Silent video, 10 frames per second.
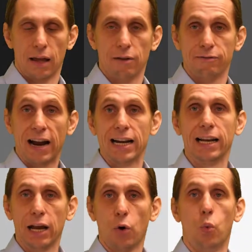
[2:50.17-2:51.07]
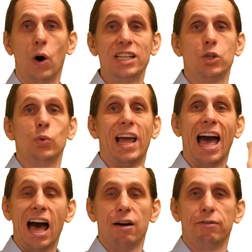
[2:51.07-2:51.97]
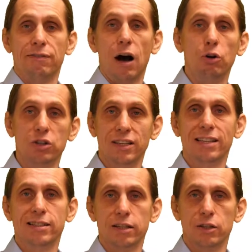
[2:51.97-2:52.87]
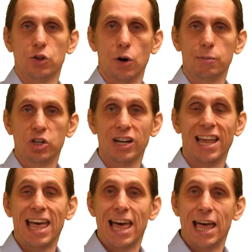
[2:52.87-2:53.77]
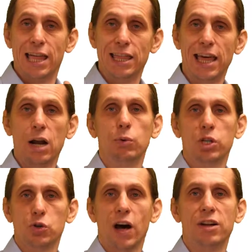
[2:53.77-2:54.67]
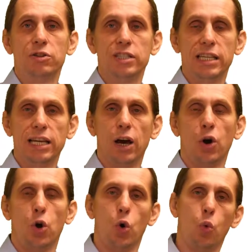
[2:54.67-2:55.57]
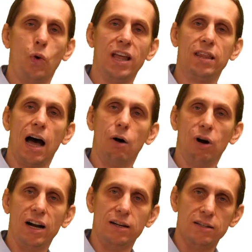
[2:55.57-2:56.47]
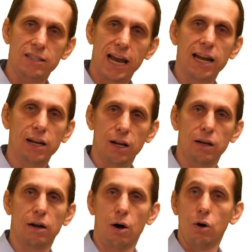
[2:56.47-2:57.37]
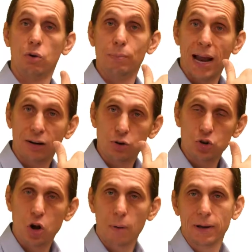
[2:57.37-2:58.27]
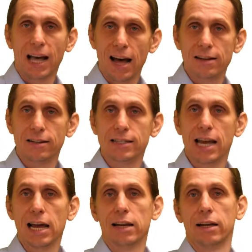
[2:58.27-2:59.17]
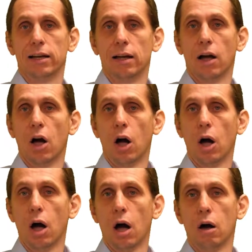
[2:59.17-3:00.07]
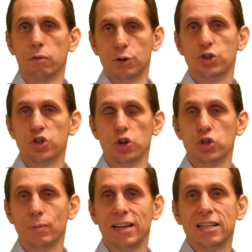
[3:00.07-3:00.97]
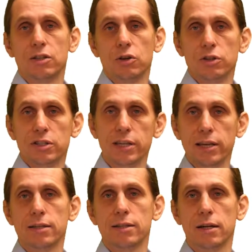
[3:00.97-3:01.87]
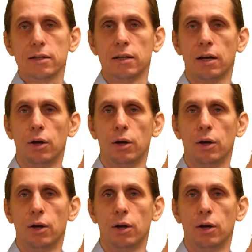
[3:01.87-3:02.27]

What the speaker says: Finally, once we have found this description, then we try to see whether our understanding or macroscopic understanding of the system is consistent